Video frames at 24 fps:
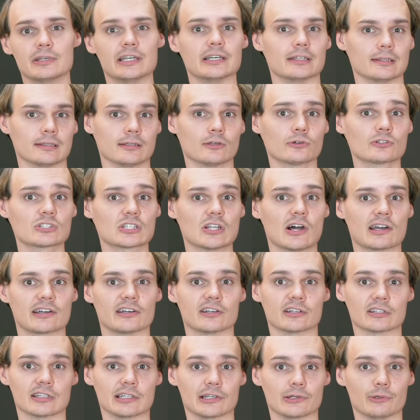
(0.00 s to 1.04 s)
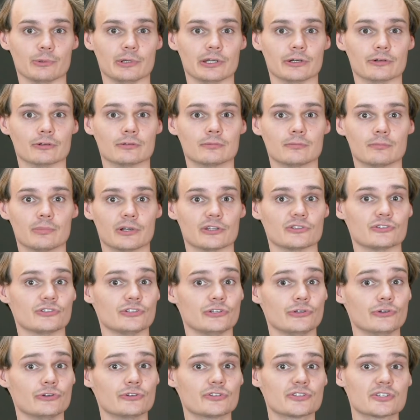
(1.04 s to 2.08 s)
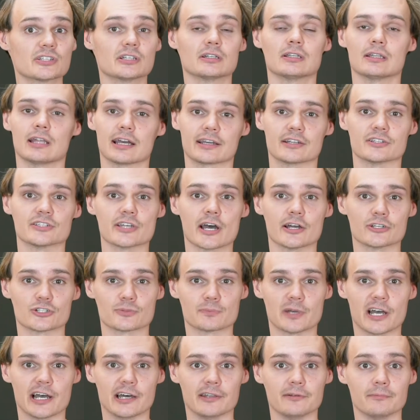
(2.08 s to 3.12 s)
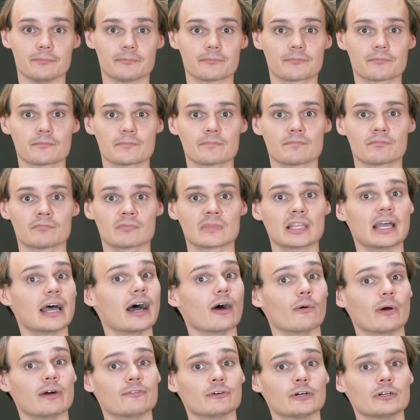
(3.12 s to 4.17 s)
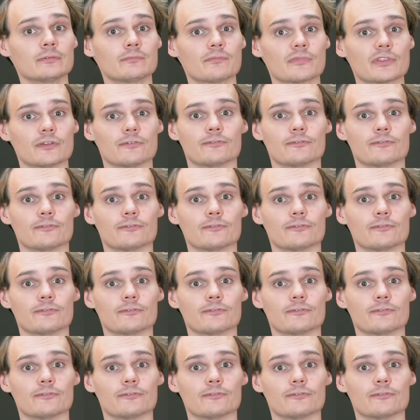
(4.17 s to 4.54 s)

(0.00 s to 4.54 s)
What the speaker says: it looks like a click wheel, but is used like a touchpad. However, the